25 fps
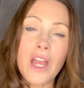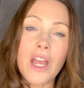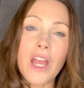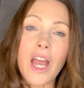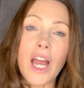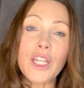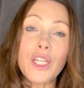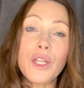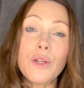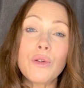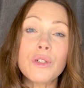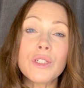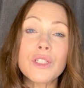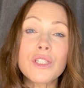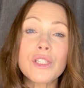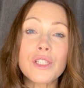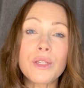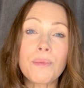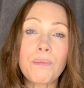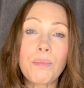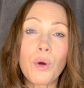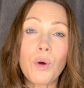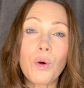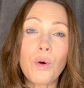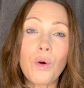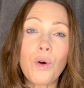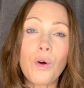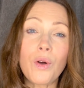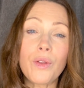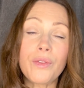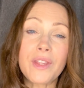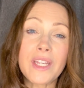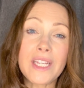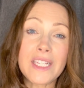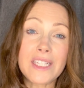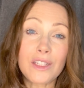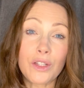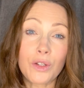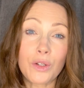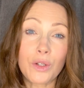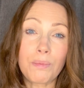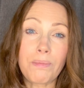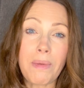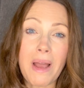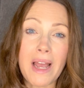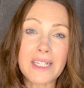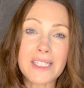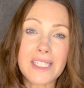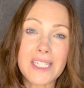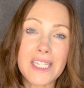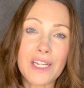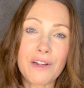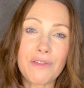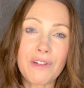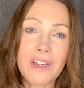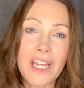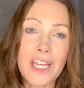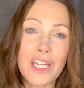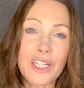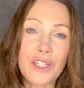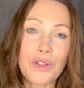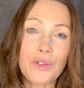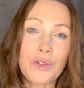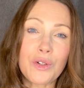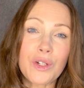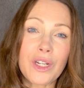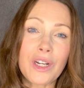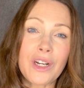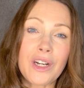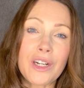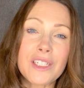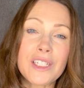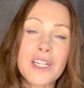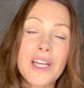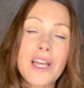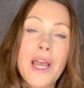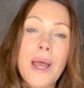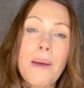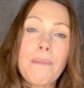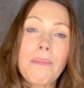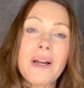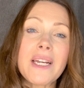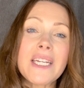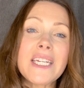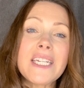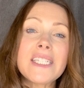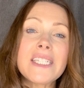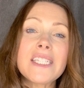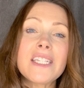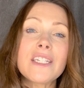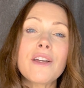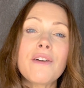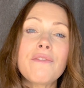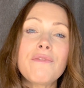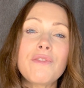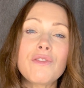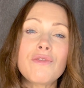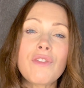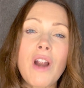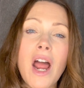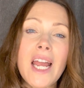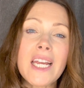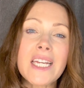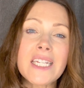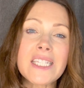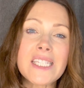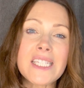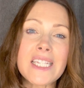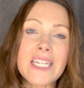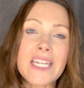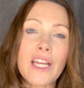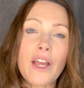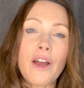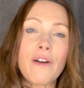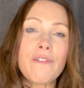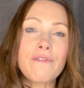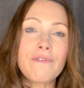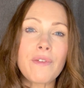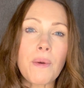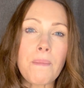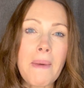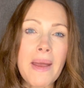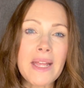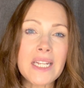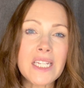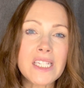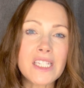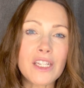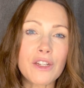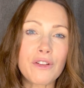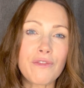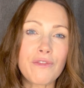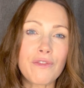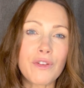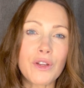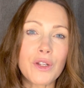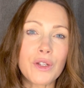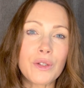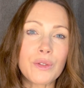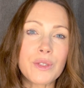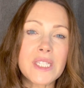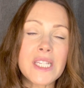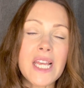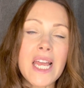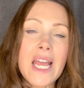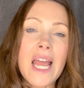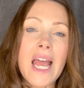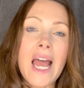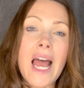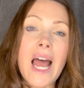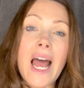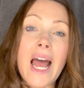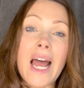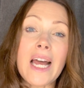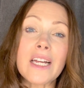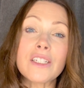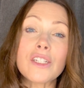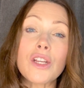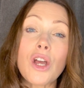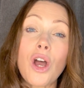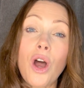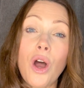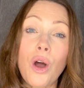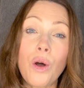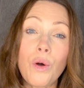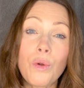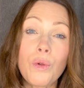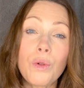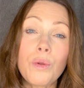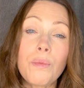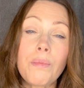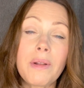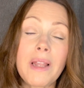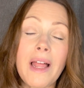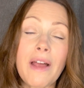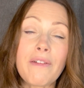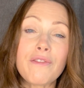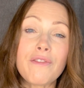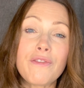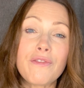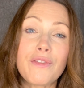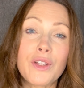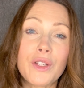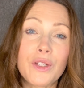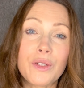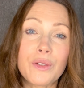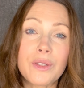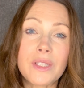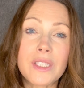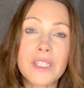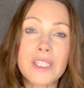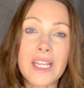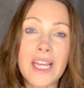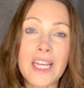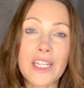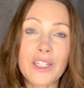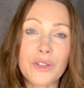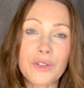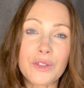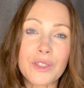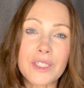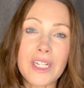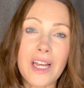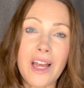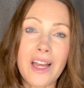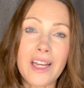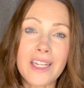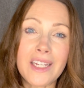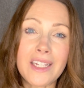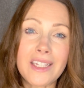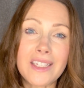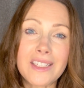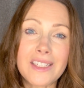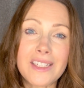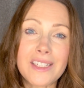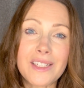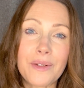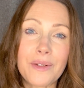And you can support these good bacteria in your gut by eating a variety of fermented foods and whole plant foods in your diet.